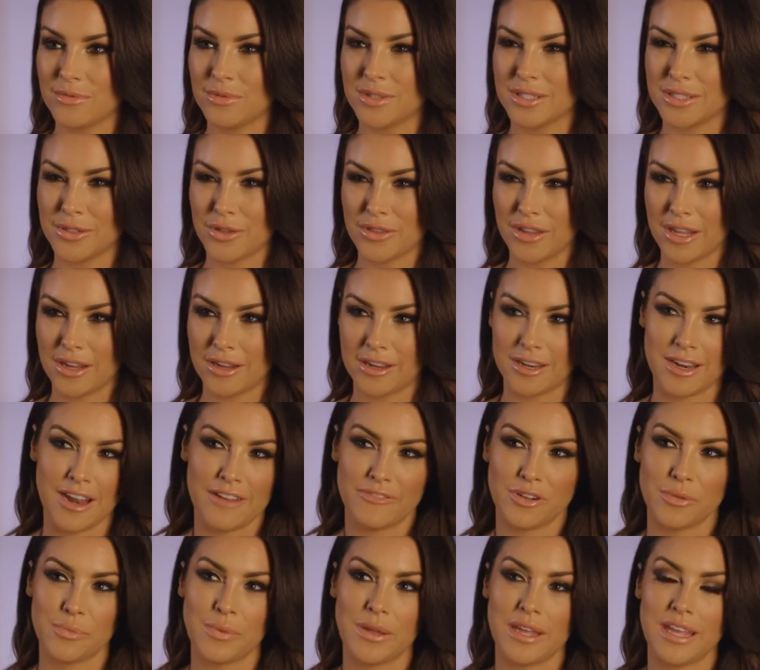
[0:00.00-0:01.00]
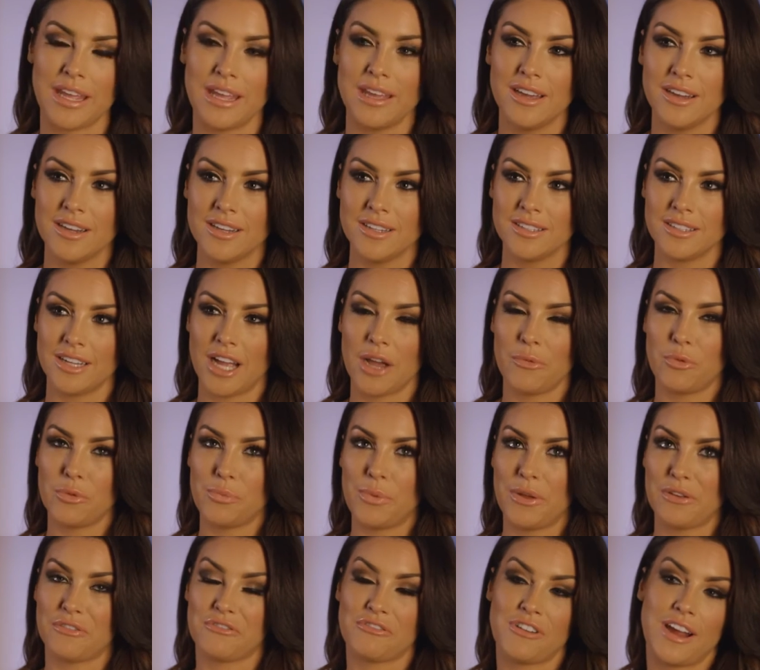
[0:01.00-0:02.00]
There was nothing I
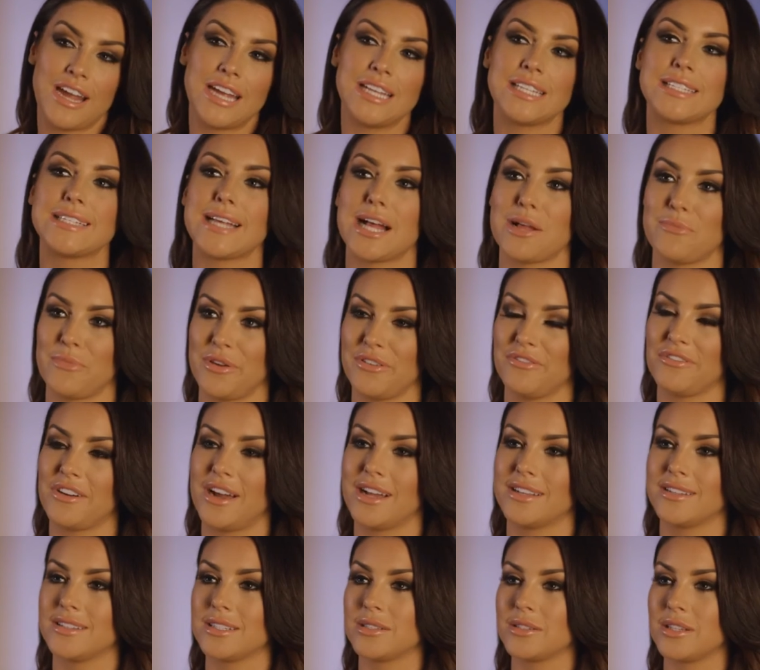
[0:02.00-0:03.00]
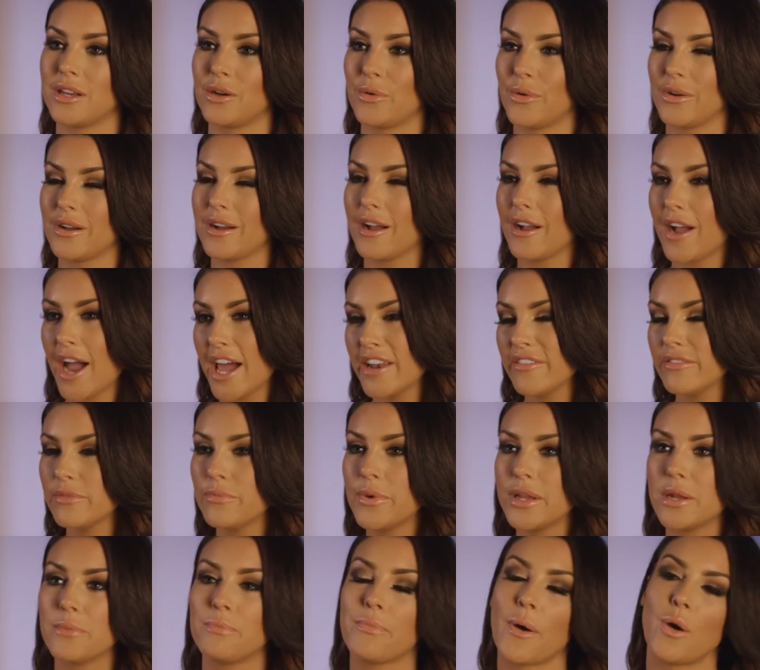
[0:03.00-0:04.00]
would be afraid to tell my friends. So kind of
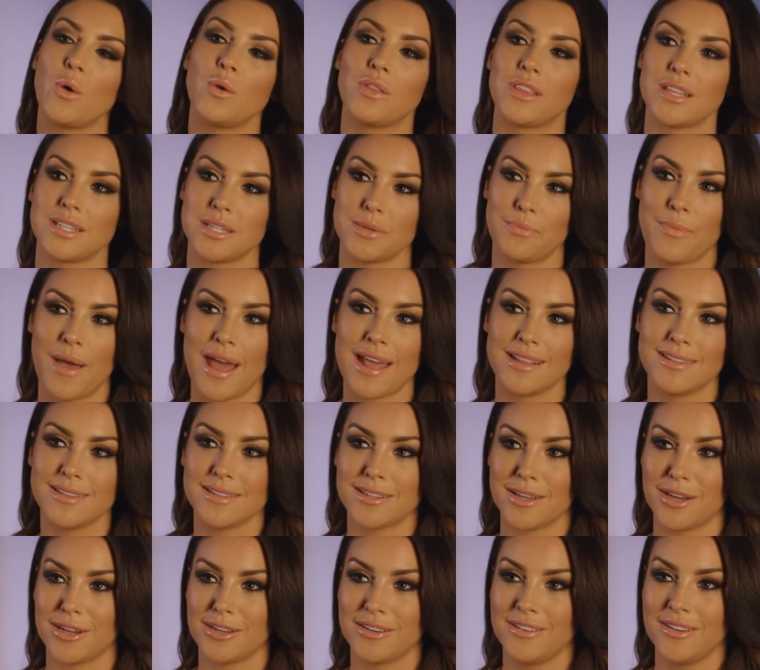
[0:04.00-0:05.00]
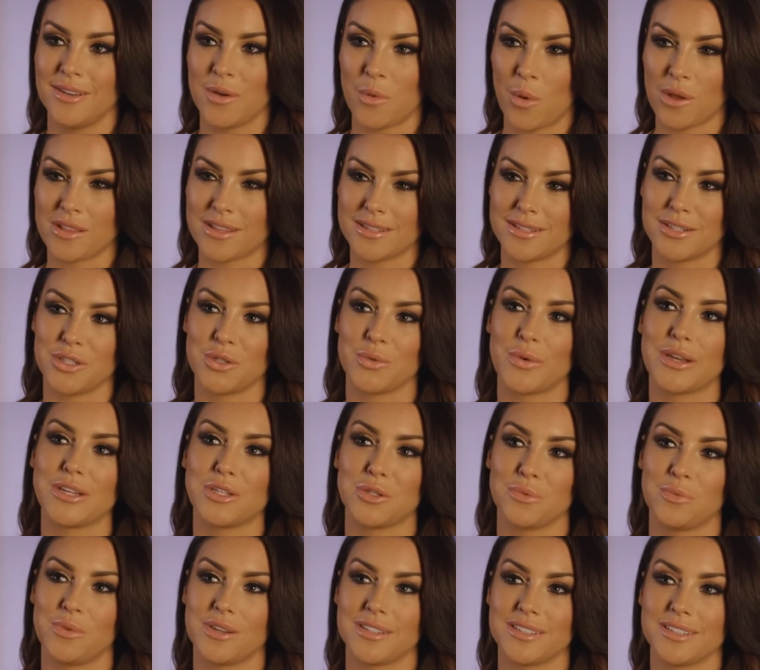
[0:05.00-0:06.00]
a bit of both. It depends on what the
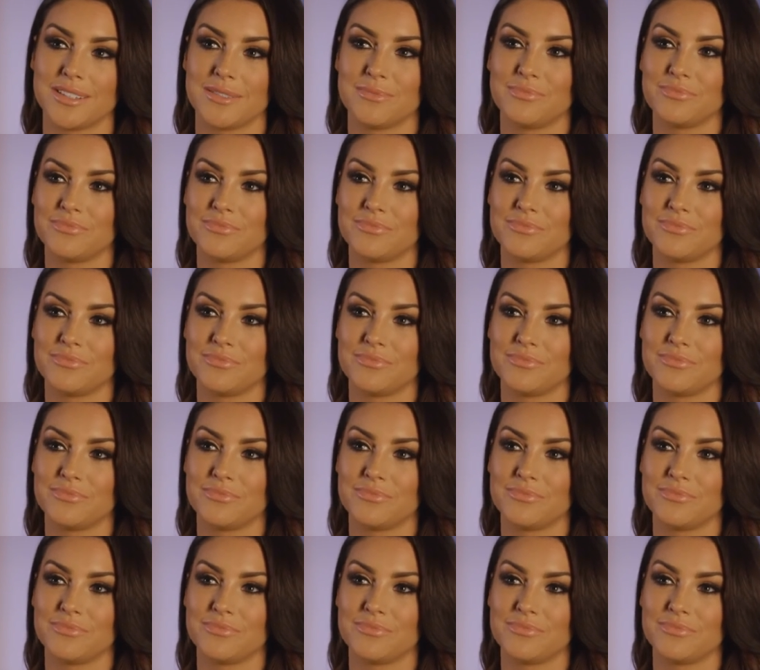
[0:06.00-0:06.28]
situation was.